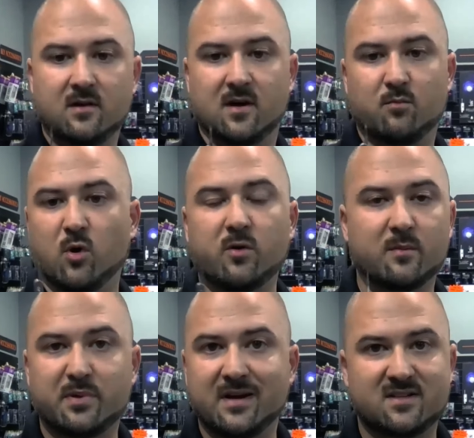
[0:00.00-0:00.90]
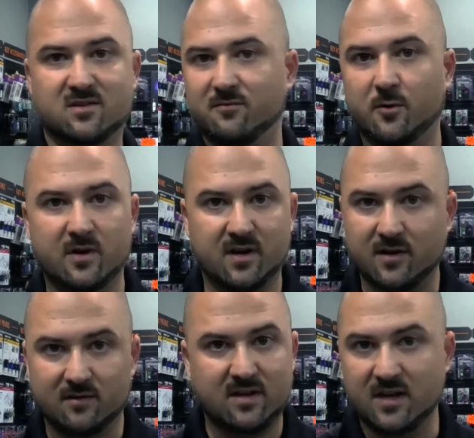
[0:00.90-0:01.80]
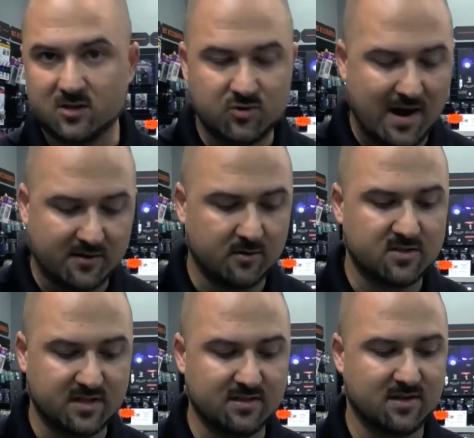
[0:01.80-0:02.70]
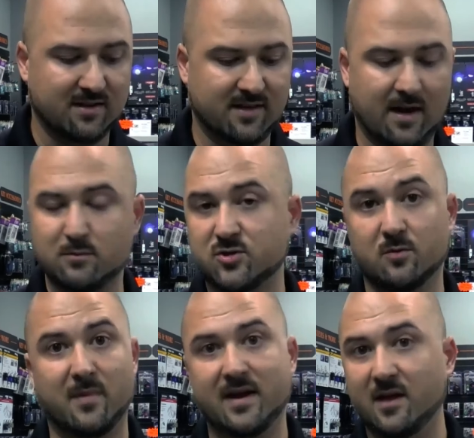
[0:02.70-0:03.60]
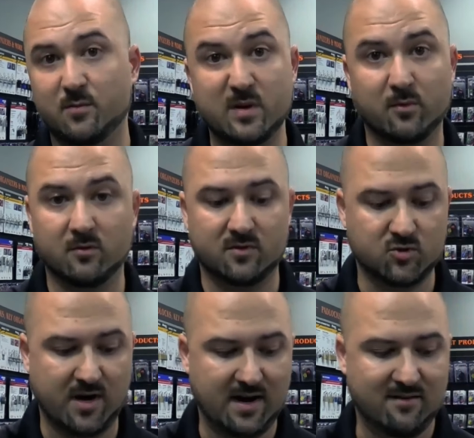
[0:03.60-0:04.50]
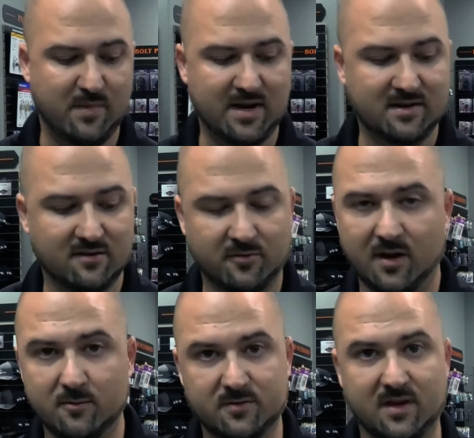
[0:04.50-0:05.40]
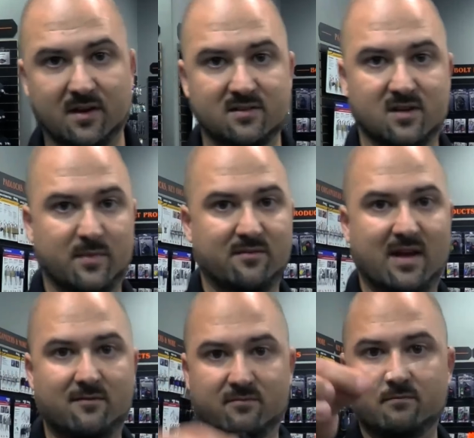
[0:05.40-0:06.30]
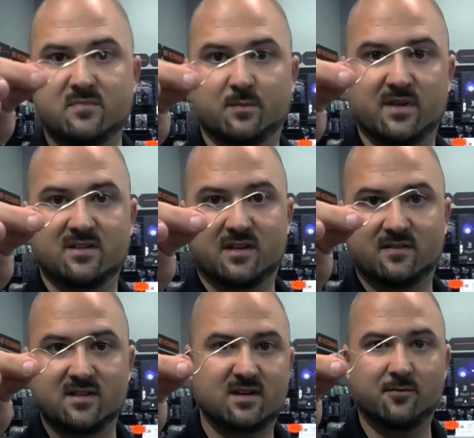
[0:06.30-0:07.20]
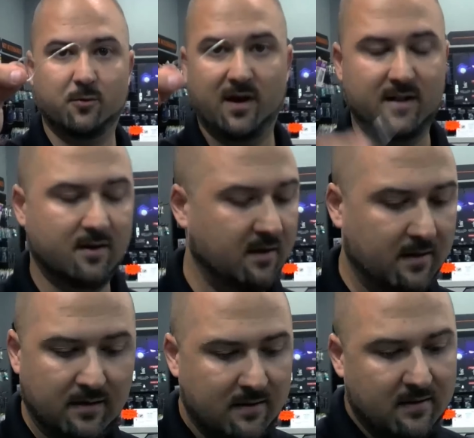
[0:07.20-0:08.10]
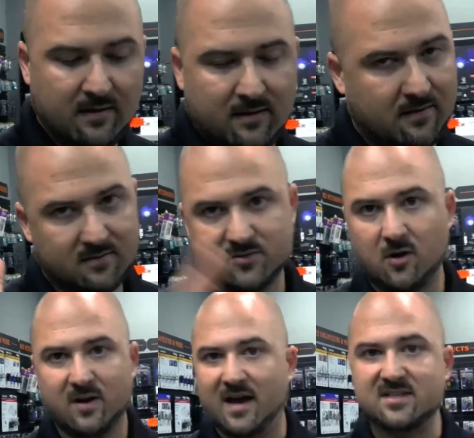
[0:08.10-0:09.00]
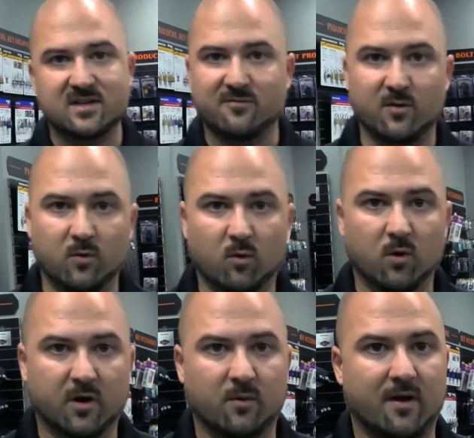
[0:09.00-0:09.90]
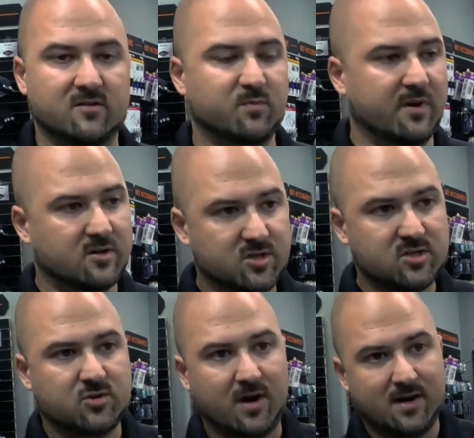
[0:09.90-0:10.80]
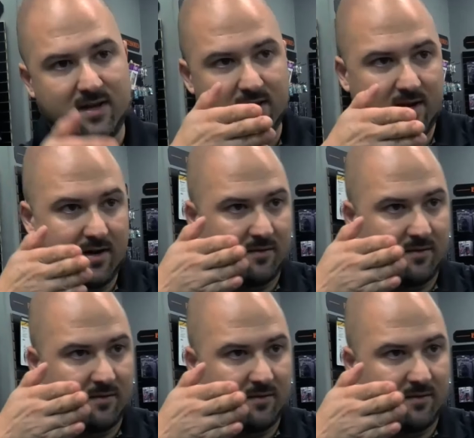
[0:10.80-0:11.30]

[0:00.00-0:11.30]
uh, broken picks converted into key extractors, things like that. I'm sure many other people in the trade have many different other things. I mean, even have some things like this I've created. There's all kinds of different little workarounds, but you're just trying to get in